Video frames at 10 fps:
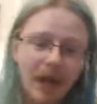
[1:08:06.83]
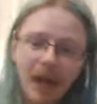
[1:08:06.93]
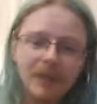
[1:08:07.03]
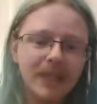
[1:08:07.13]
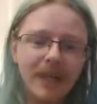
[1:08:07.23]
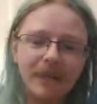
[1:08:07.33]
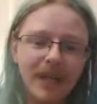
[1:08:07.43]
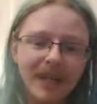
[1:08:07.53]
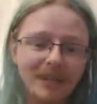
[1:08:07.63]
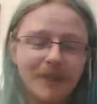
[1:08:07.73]
Outside of
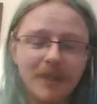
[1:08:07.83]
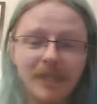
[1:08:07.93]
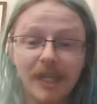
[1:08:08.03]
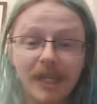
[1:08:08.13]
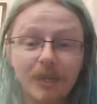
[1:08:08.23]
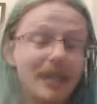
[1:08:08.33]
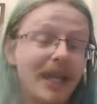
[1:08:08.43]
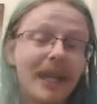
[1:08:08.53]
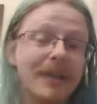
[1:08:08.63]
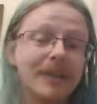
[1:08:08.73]
that, as far as AI goes,
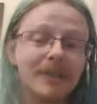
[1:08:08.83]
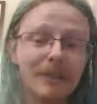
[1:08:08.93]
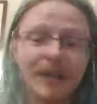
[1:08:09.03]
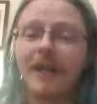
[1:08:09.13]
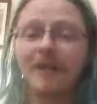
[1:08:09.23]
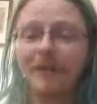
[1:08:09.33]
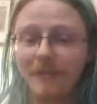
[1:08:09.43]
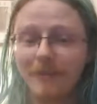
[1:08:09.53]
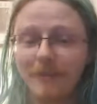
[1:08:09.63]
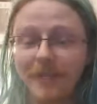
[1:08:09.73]
AI is not my area of
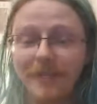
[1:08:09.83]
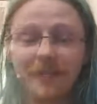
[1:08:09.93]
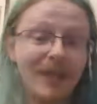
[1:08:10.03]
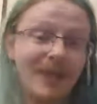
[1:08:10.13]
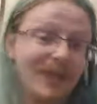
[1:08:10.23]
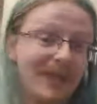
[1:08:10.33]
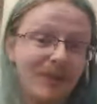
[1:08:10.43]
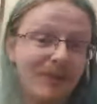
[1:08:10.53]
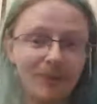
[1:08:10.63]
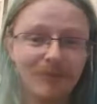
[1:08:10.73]
expertise, so I
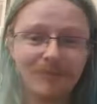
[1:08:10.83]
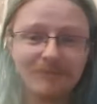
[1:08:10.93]
don't know.